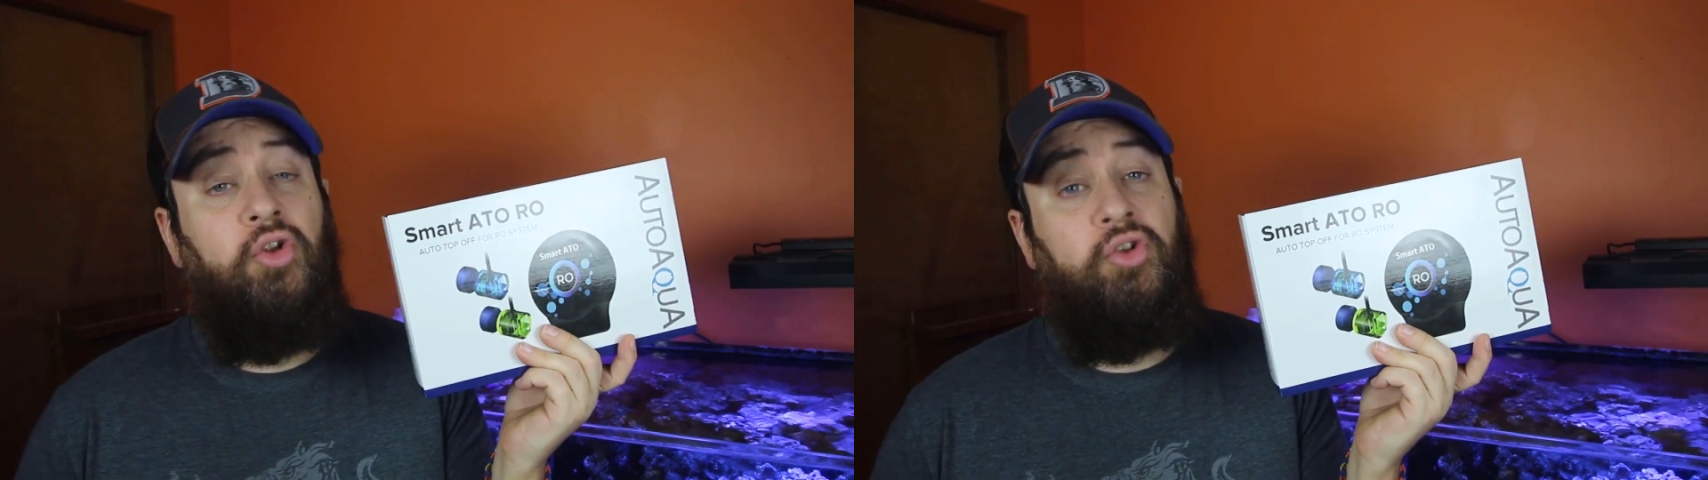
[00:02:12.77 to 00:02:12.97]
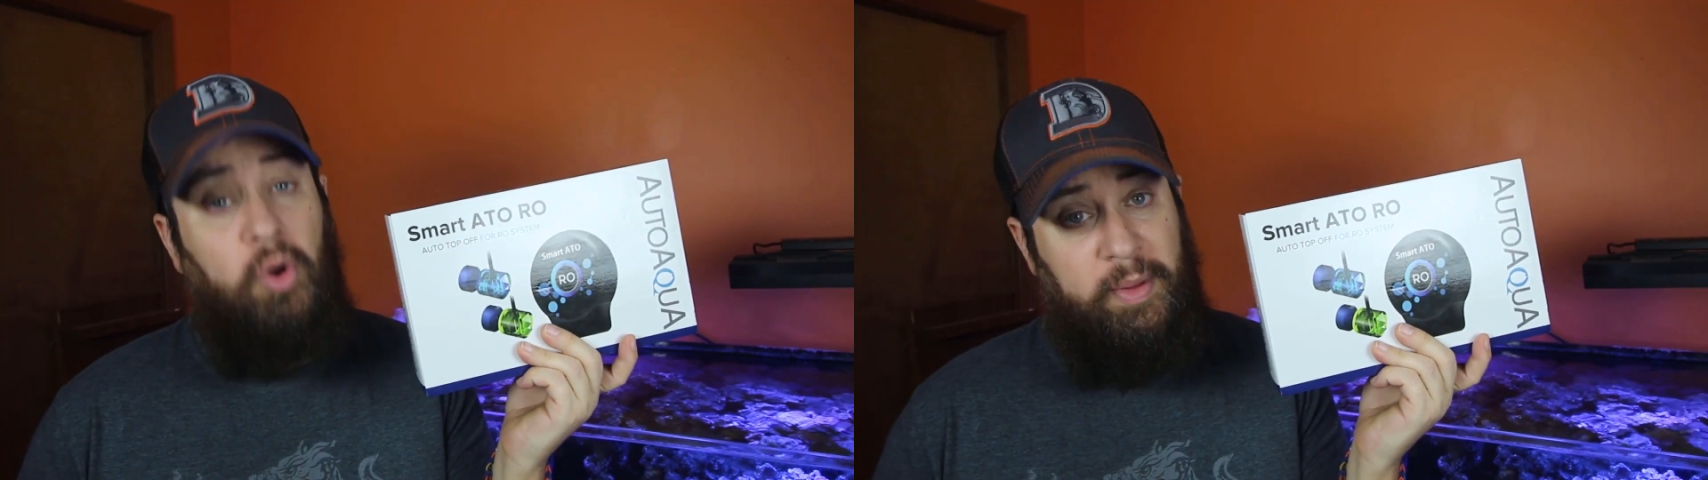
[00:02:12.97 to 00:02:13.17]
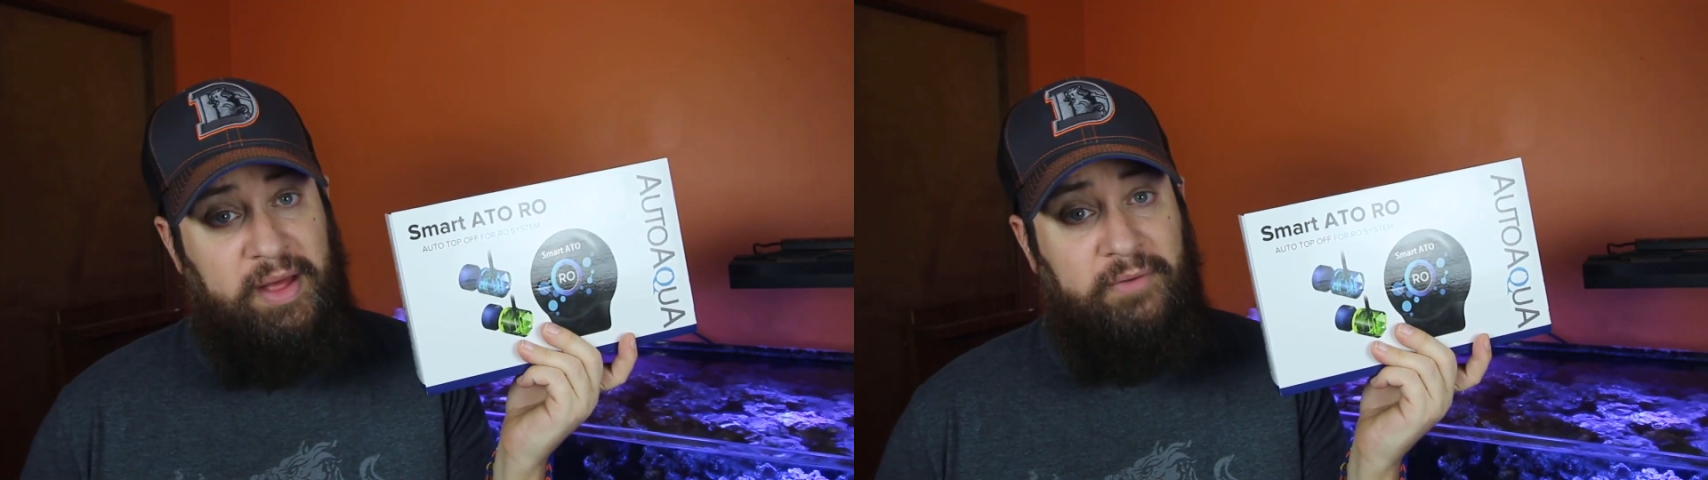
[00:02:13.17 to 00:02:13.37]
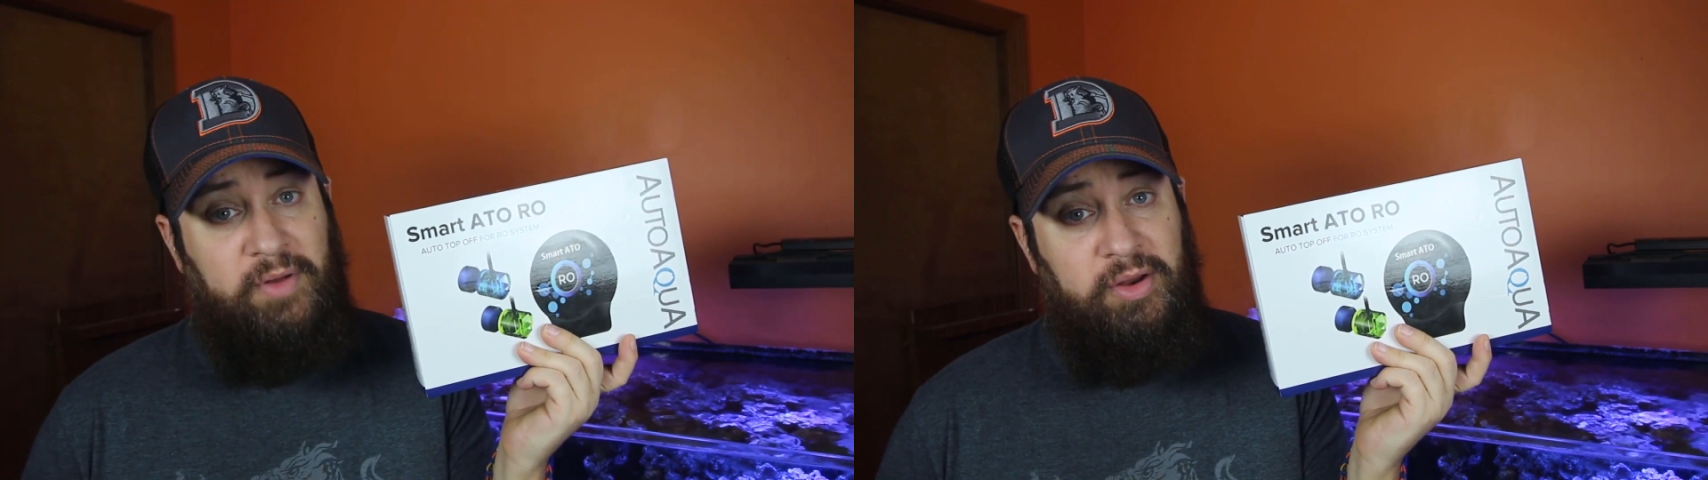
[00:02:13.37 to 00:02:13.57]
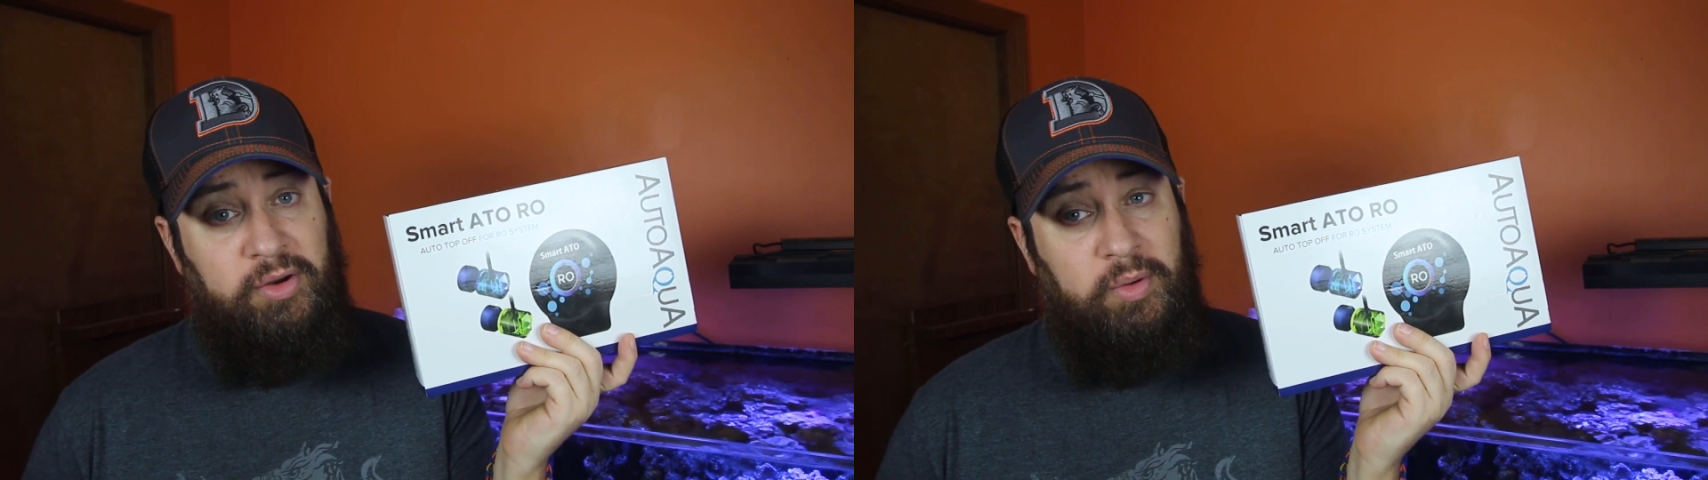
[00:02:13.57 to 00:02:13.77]
So without
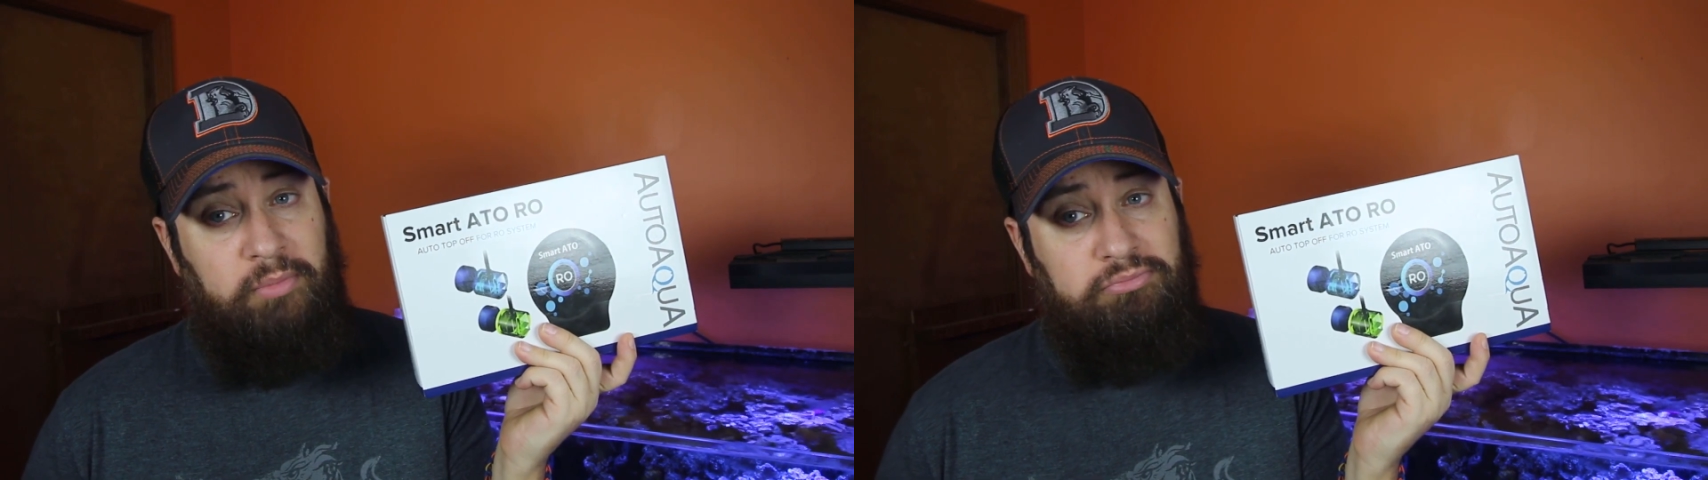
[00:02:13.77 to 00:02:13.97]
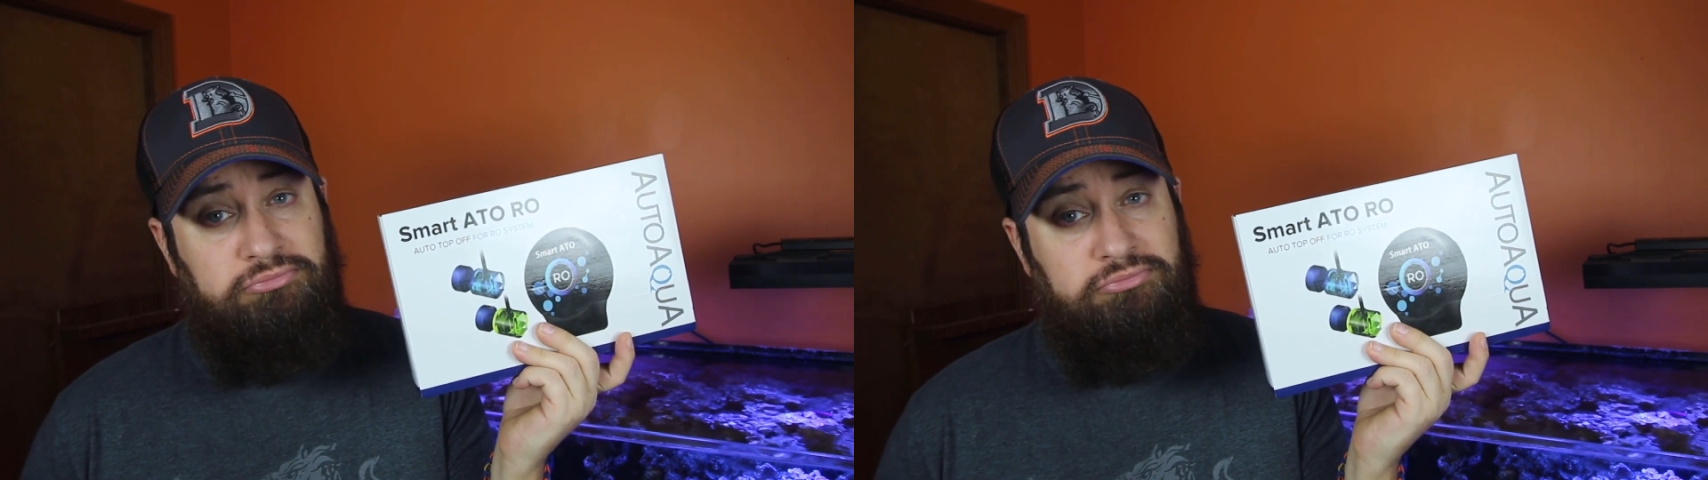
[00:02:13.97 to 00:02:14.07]
further ado,